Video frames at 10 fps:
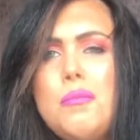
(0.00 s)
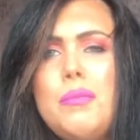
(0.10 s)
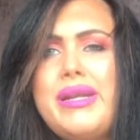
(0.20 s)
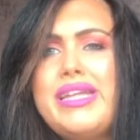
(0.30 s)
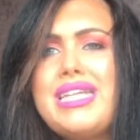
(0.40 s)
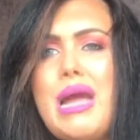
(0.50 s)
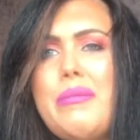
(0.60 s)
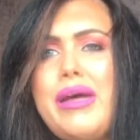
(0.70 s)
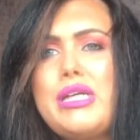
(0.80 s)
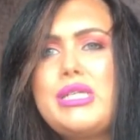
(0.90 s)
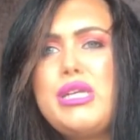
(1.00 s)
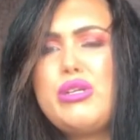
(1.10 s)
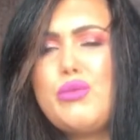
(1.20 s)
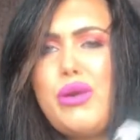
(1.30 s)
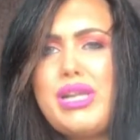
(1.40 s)
But this time last year, I
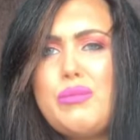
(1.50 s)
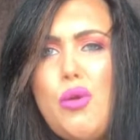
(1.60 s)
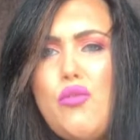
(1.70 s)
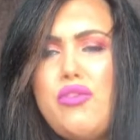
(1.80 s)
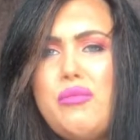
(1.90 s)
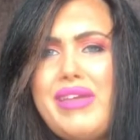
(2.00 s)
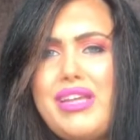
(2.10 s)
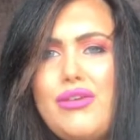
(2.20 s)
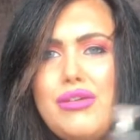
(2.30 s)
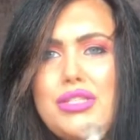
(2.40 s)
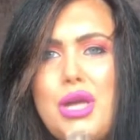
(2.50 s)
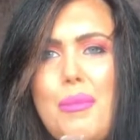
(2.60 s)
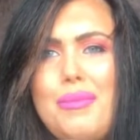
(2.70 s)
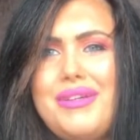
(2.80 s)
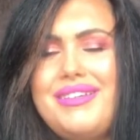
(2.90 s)
was wearing this perfume like
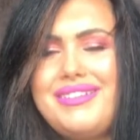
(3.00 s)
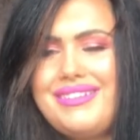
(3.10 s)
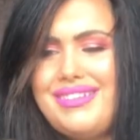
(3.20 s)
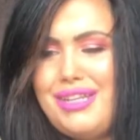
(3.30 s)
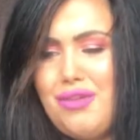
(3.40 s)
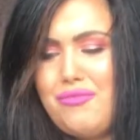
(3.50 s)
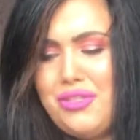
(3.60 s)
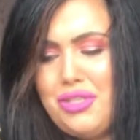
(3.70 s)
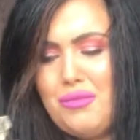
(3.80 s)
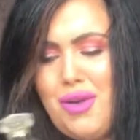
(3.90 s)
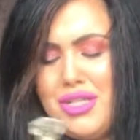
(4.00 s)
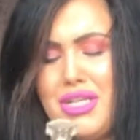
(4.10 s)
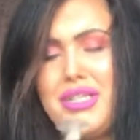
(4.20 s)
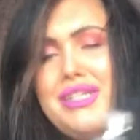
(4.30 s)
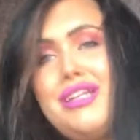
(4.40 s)
non-stop. I loved it so much,
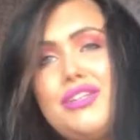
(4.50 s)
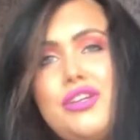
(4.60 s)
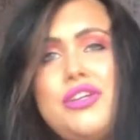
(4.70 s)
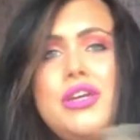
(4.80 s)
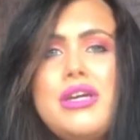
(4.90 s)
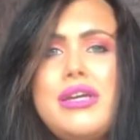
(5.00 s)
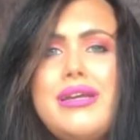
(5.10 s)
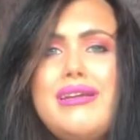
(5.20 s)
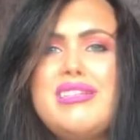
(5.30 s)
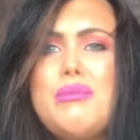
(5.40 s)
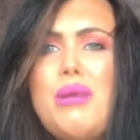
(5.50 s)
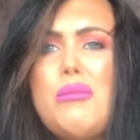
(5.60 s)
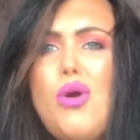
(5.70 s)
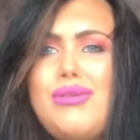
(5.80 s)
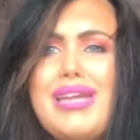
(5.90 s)
and I still do. It's one of
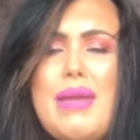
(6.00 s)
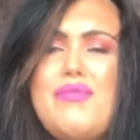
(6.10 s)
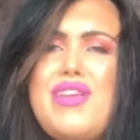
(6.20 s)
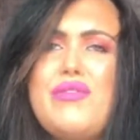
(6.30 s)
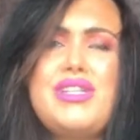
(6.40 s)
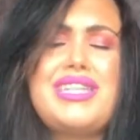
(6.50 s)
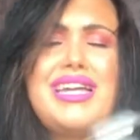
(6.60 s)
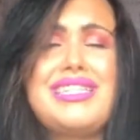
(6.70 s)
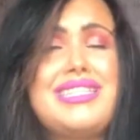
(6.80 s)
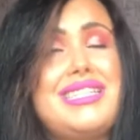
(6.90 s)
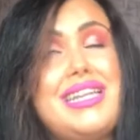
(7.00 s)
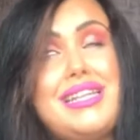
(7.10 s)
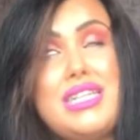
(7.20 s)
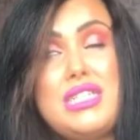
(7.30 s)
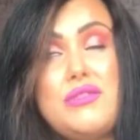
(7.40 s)
my all-time favourites, as in
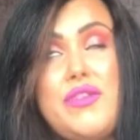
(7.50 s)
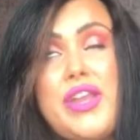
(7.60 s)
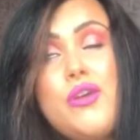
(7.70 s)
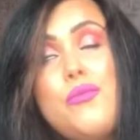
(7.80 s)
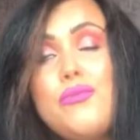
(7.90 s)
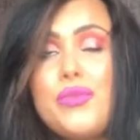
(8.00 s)
this video.